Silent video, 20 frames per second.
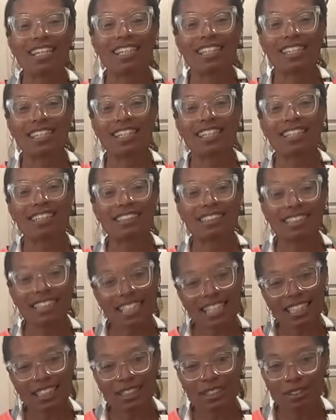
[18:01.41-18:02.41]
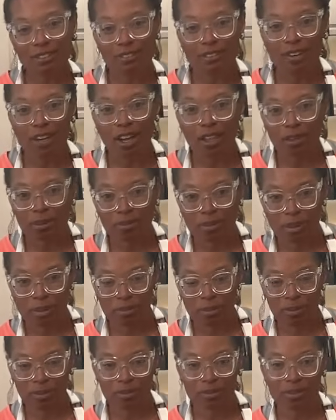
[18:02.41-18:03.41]
then it's easier for other
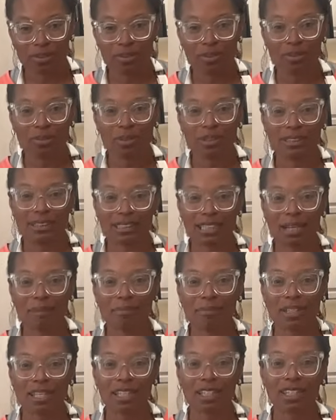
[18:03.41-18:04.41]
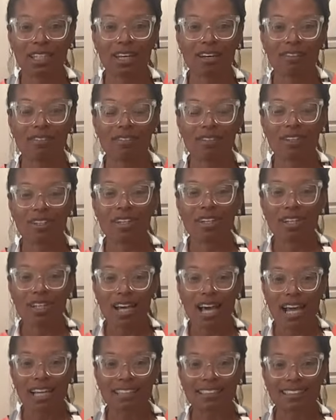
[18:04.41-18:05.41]
people to accept and love
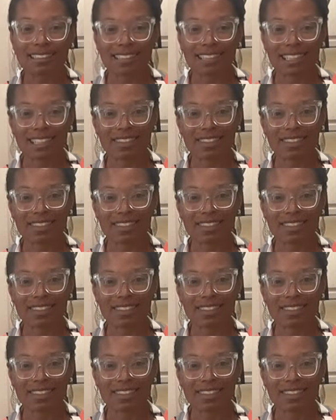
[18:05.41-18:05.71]
us in